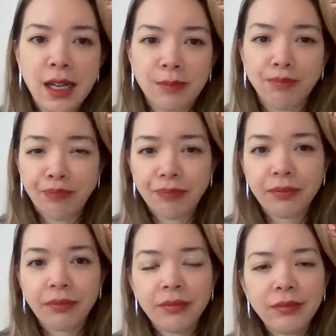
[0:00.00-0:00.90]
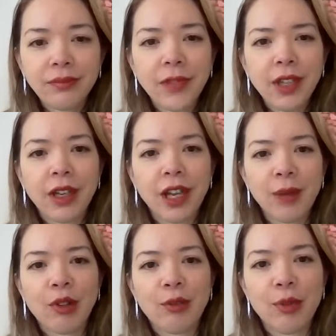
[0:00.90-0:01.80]
A
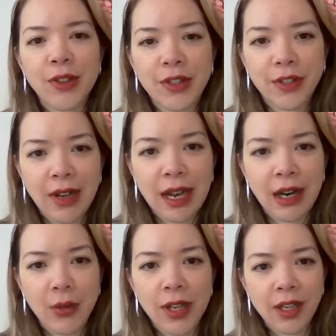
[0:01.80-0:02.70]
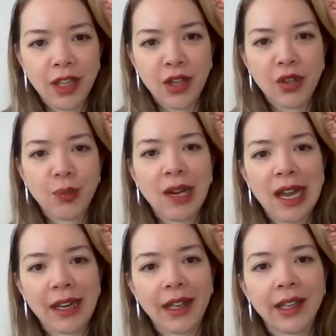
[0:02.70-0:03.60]
couple of points on how we can use
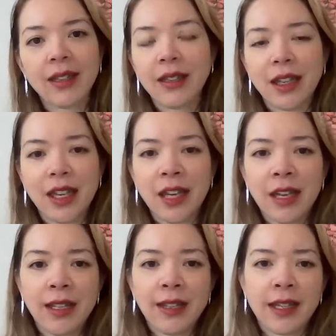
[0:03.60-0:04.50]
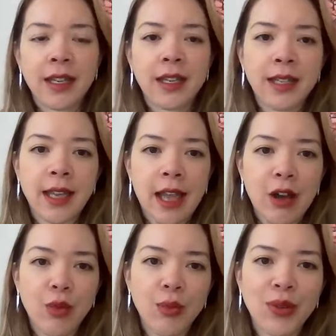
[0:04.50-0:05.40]
planning to
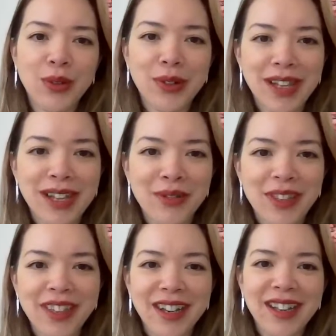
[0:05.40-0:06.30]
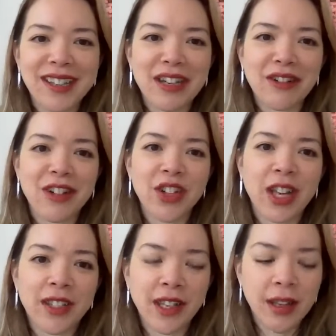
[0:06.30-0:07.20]
help with the net zero
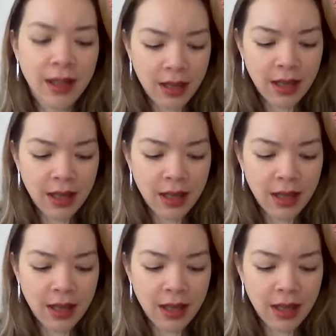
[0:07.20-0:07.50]
agenda.